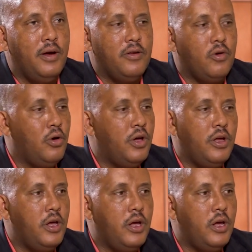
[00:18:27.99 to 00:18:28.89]
So it,
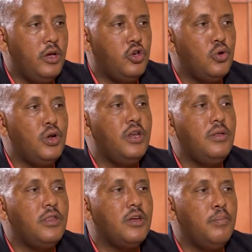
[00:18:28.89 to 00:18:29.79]
it
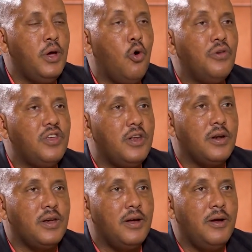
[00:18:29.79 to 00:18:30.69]
shouldn't be
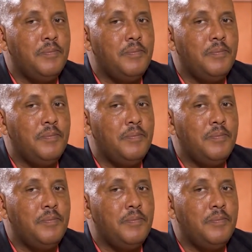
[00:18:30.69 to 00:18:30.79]
considered